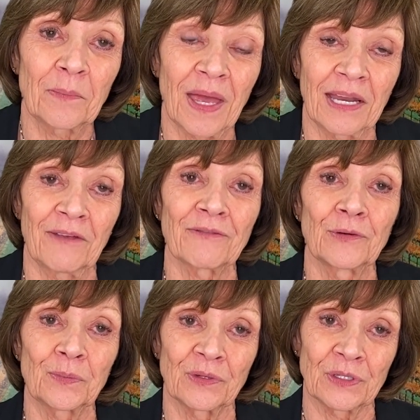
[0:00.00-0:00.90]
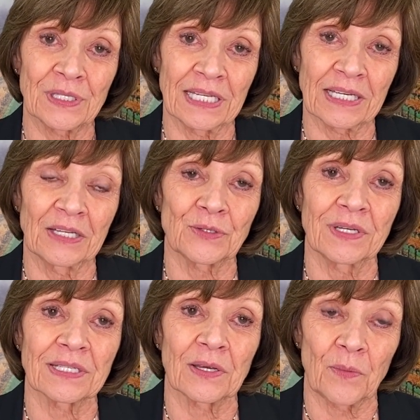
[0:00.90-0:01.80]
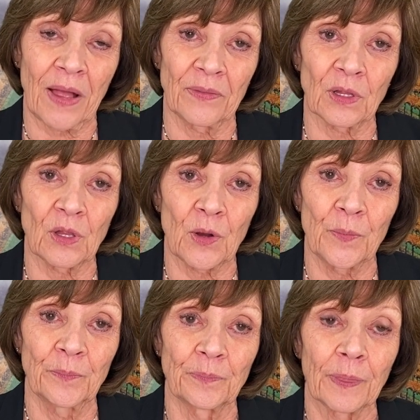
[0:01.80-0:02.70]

many food-producing countries around the globe.